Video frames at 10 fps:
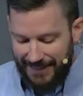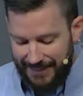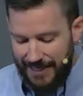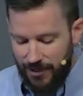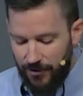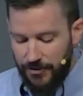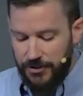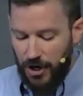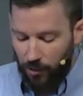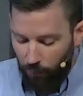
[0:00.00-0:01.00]

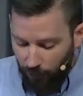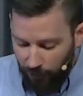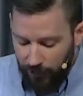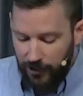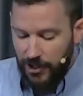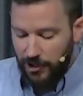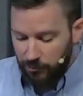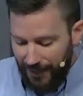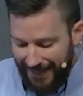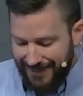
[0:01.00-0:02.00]
tears, work,
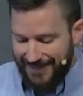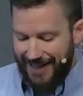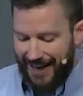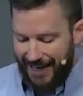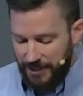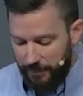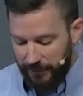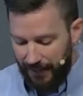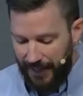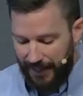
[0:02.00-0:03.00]
rest, and
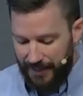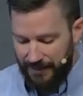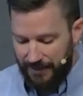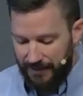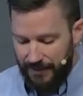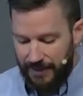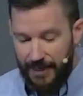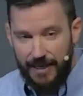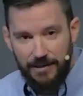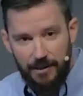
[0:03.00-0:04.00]
play
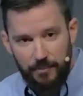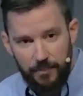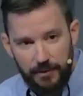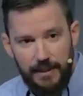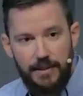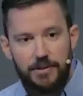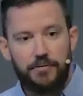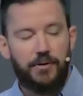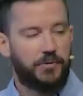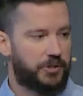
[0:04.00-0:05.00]
in complete
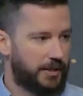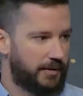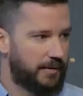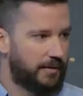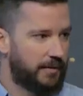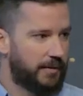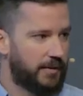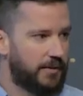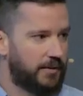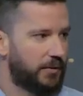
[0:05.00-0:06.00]
devotion
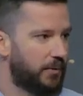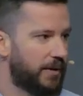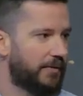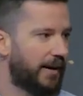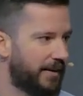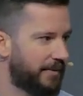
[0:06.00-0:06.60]
to the glory of God.